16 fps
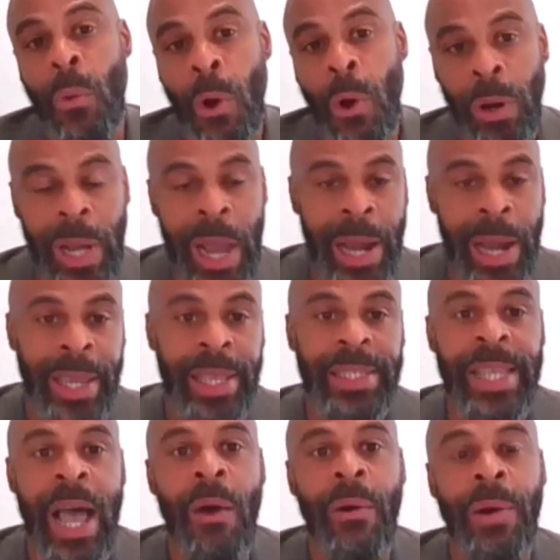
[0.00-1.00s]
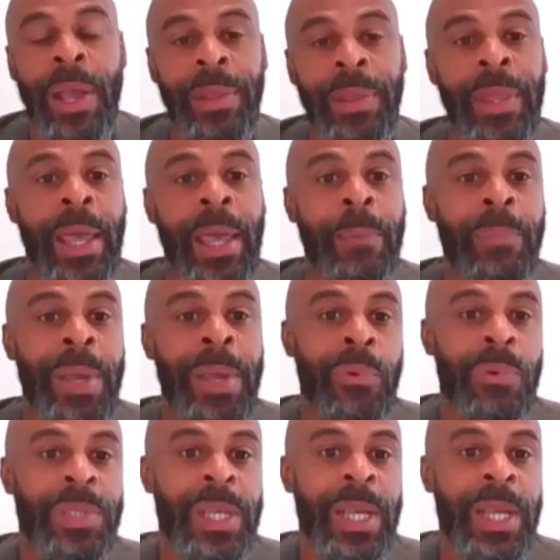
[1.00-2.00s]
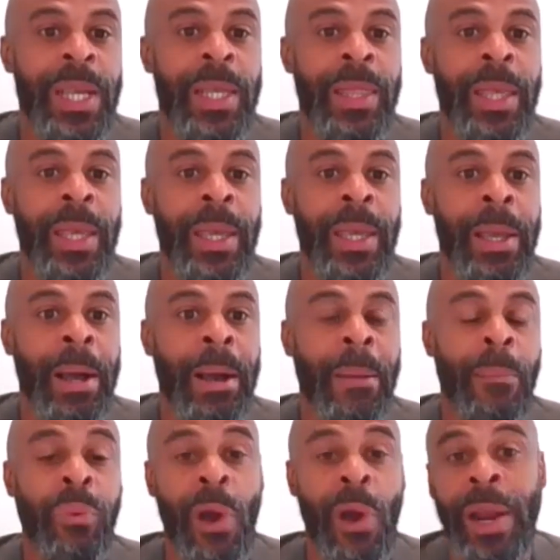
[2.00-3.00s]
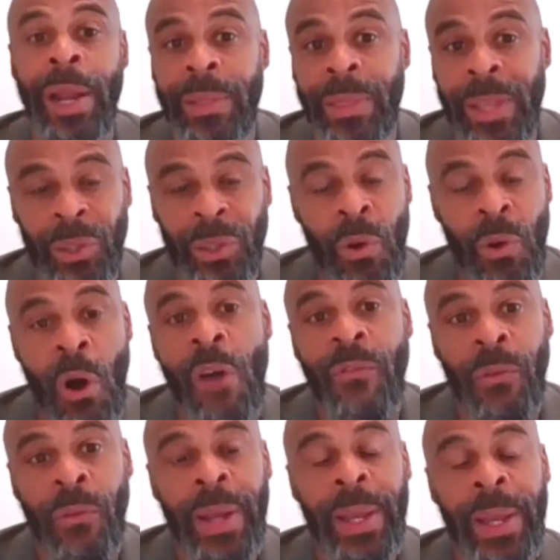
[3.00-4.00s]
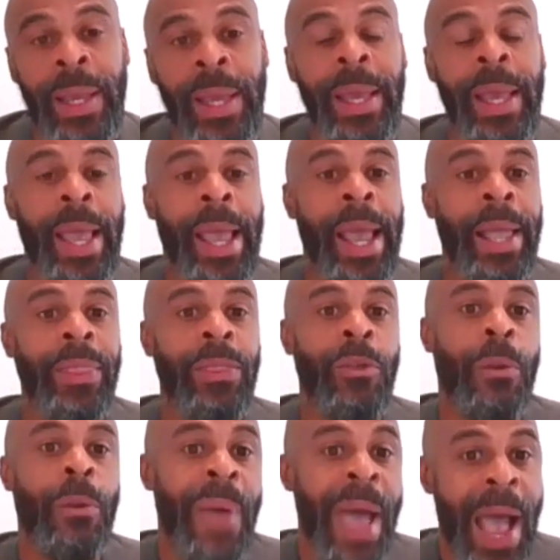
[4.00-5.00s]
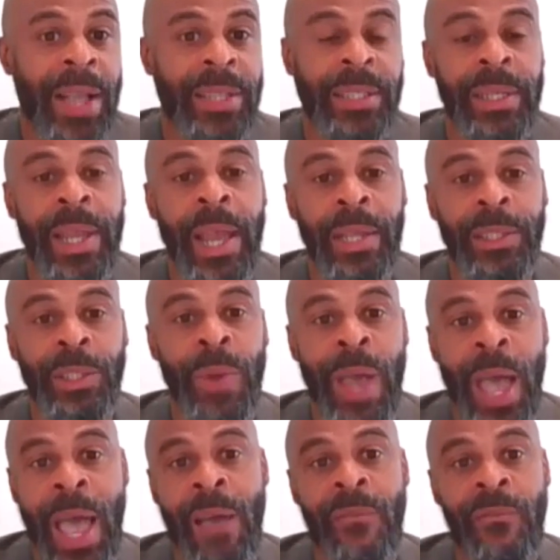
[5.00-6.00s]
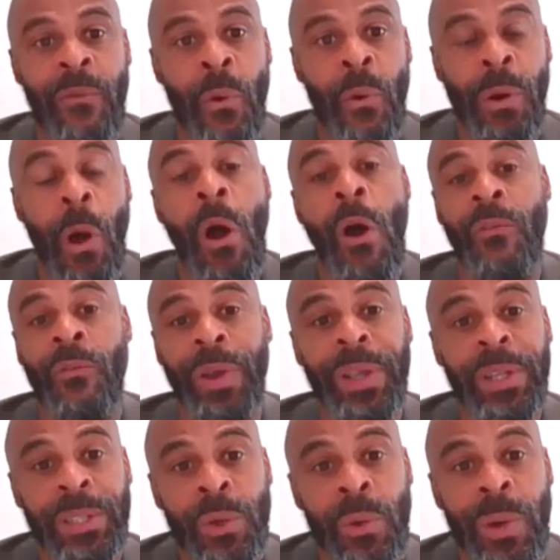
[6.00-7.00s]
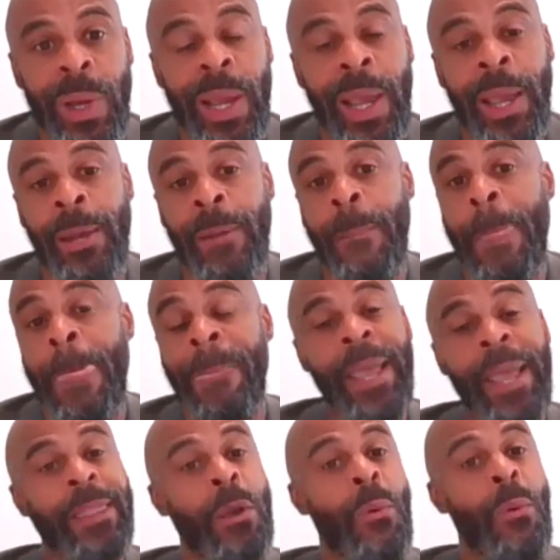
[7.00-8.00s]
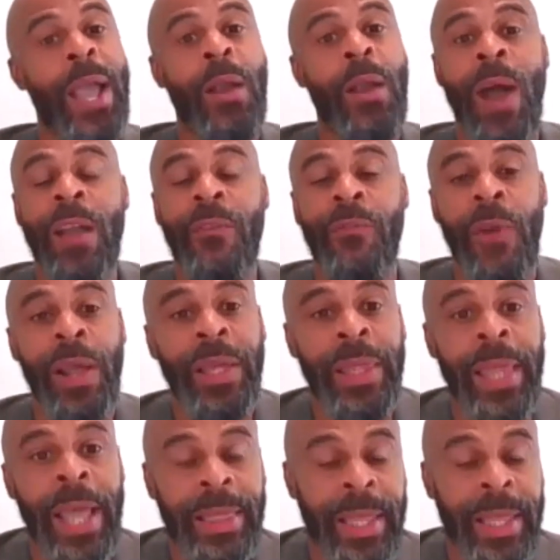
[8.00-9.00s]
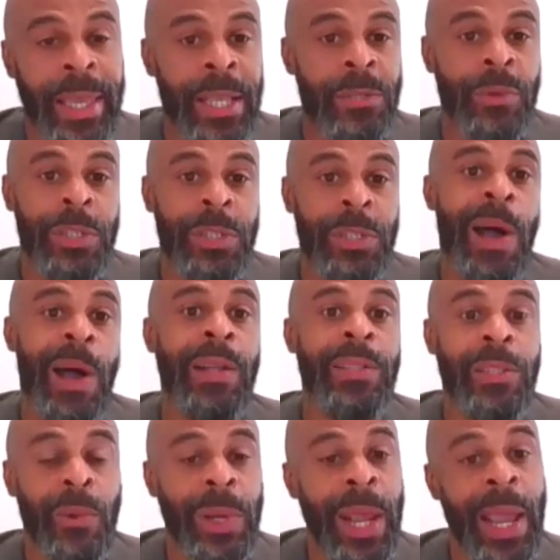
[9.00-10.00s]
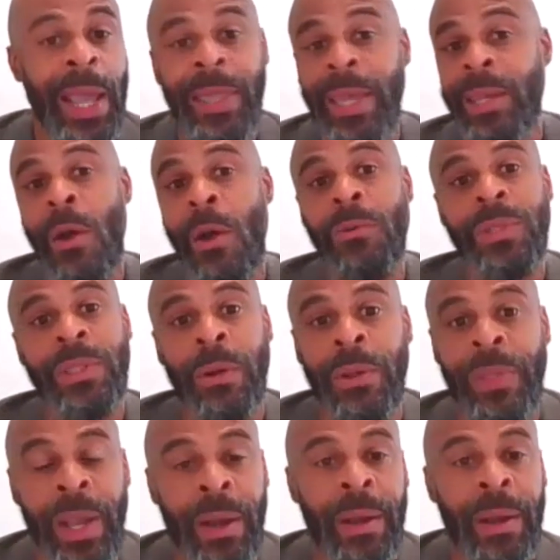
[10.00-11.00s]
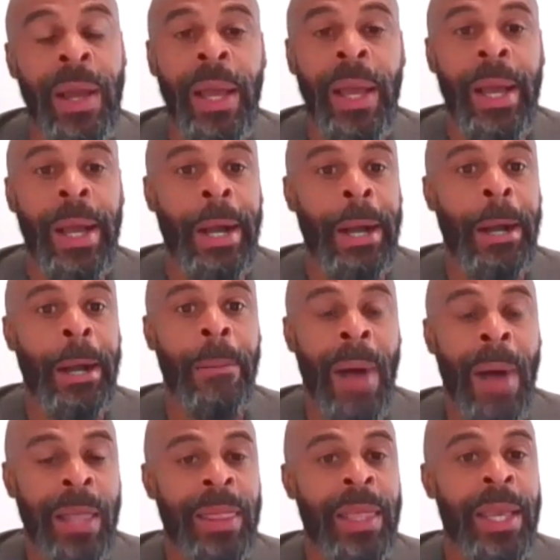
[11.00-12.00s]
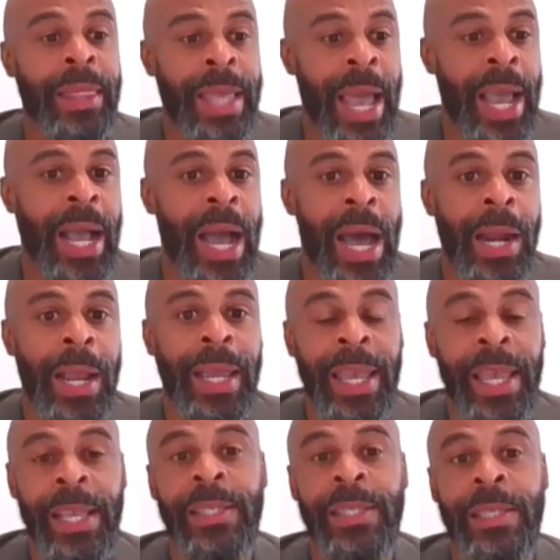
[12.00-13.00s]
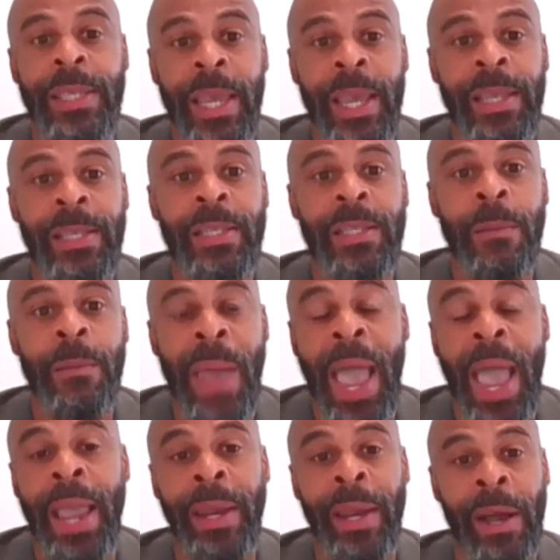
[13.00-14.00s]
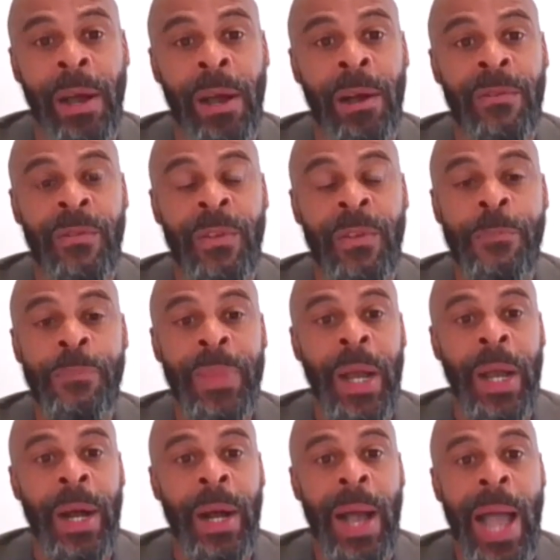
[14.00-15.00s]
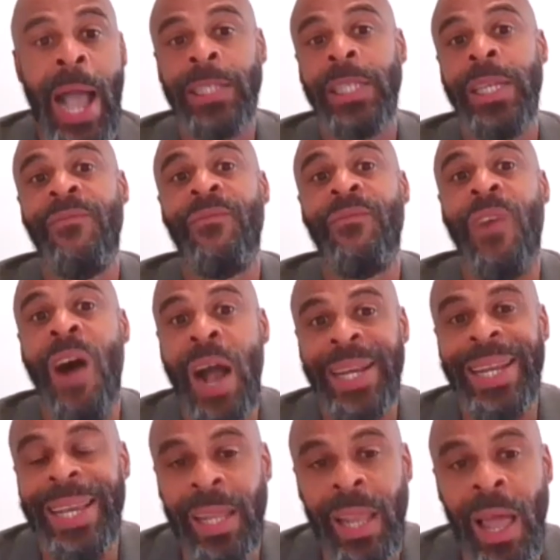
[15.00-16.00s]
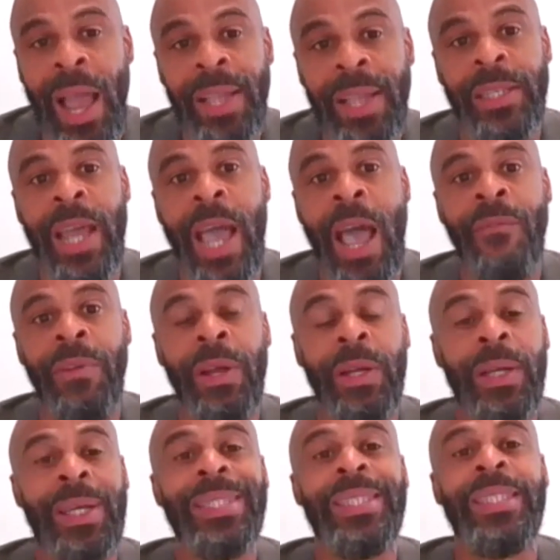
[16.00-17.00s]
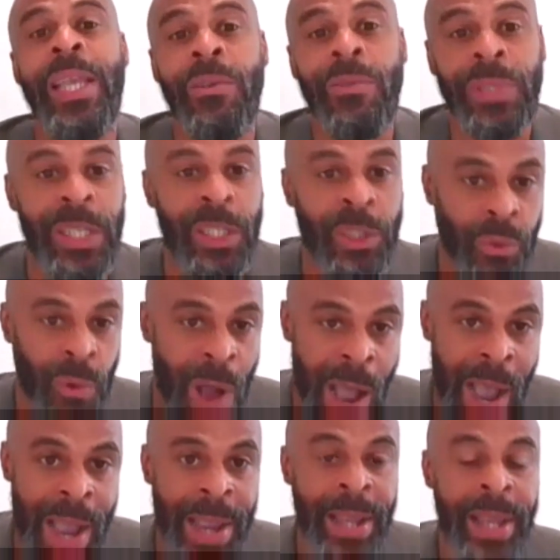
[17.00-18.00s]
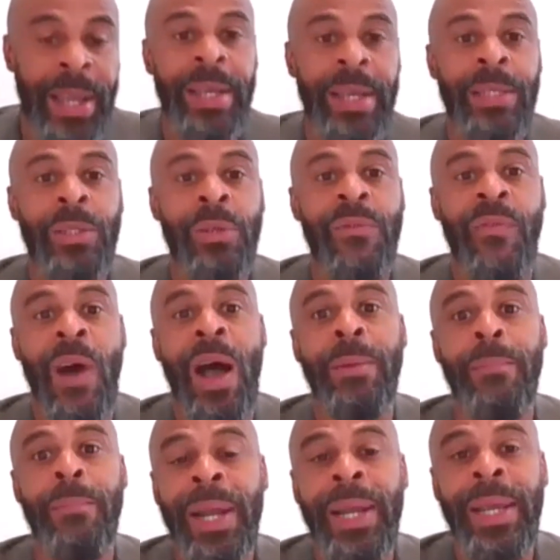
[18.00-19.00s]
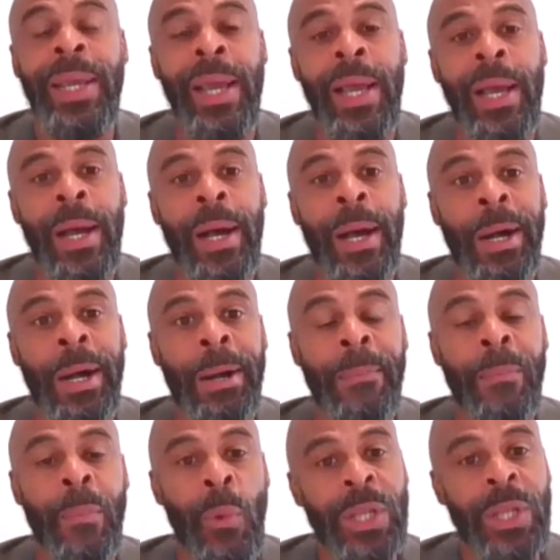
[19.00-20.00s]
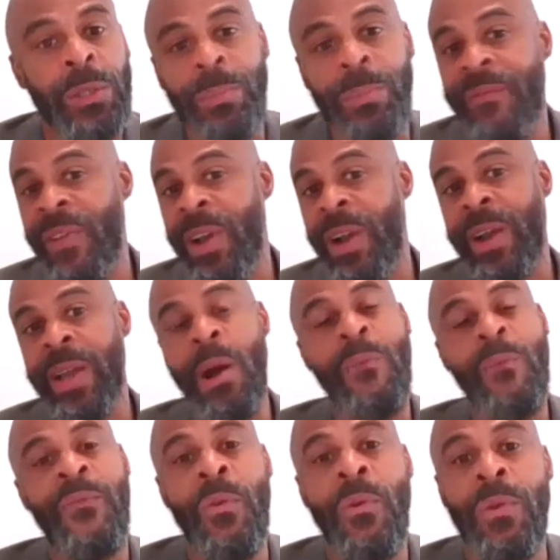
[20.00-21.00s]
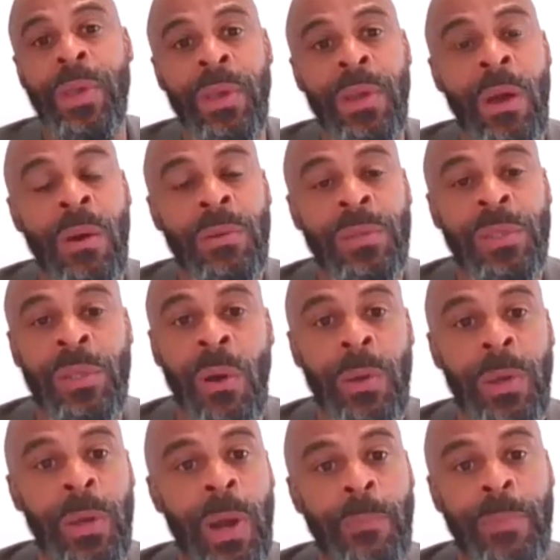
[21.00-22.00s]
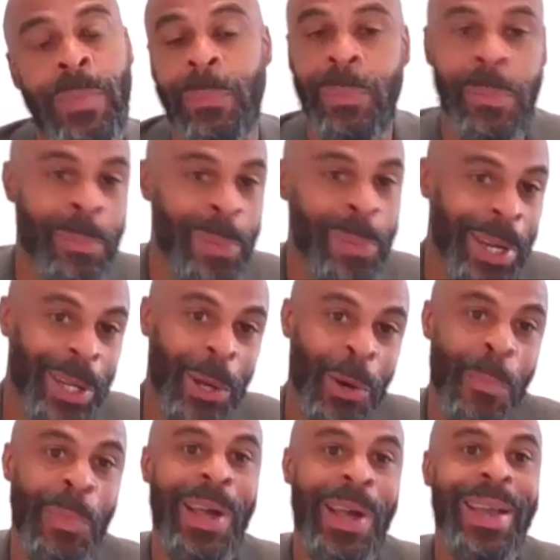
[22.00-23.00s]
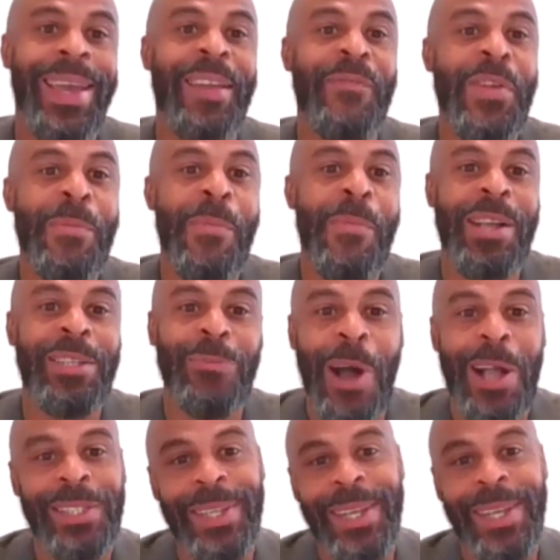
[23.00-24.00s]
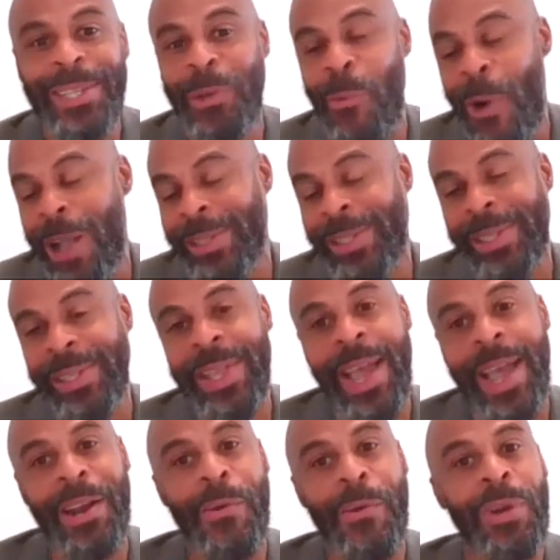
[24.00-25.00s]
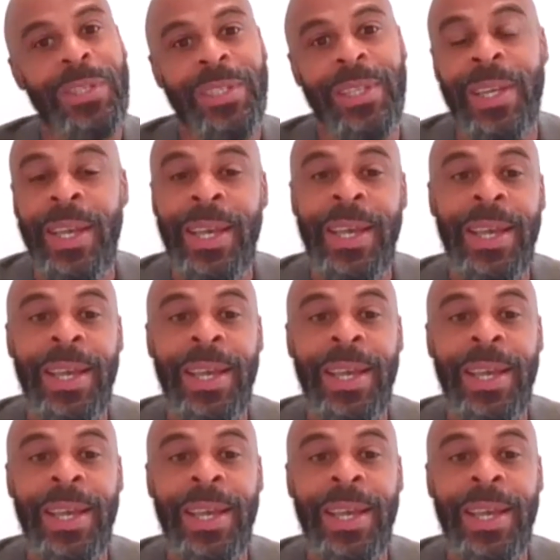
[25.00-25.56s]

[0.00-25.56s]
the word kind of gets out and and people see the uh, product that you're offering, and their passion that you have for offering it to it and and the way quite frankly that the kids respond to it and the adults that are there um, i think that kind of eased eased the pain of uh, actually finding clients and having to continuously try to find money um, which would be very helpful you know so you know i'm put a little plug in if anybody's watching this or watches it later wants to